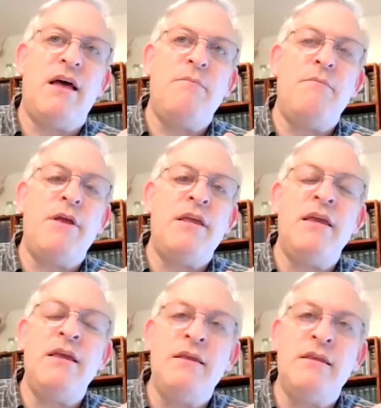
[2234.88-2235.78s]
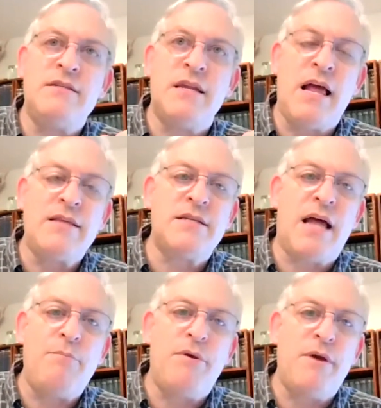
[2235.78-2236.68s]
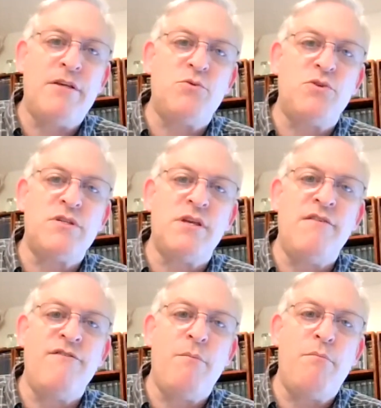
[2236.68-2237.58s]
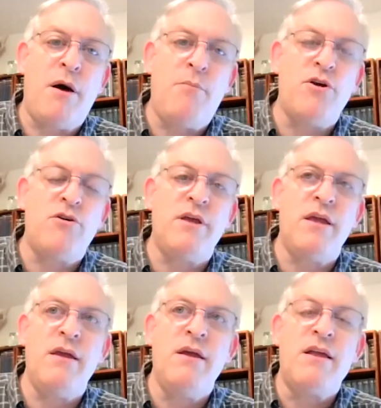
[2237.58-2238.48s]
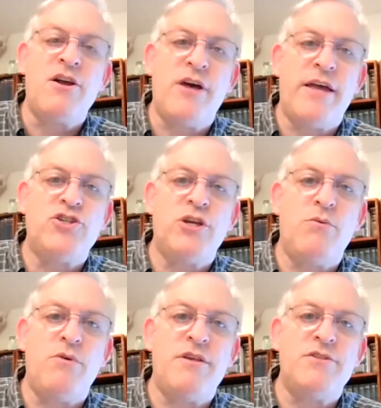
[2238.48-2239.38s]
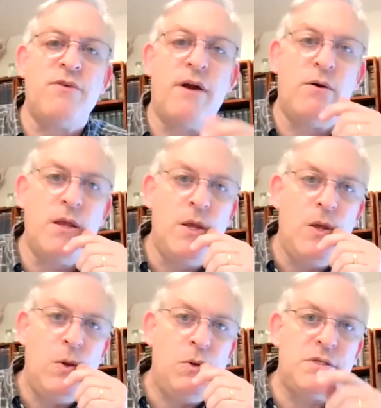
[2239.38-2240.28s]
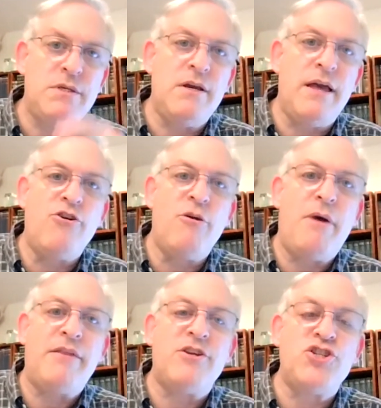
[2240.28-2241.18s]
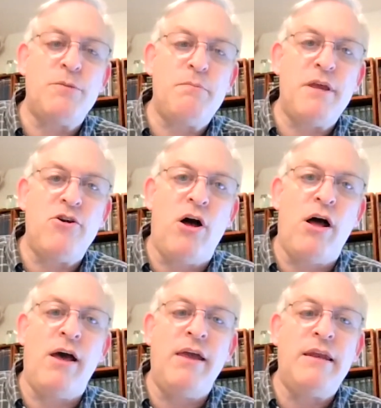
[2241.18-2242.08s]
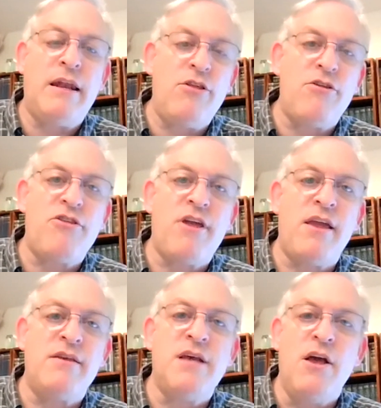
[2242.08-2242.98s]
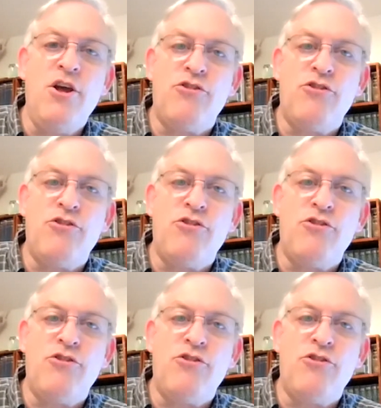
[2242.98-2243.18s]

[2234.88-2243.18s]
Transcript: Um, he this did not stop him, as we'll see, from publicly clashing with Israel. We'll see later about the shipping line and other things.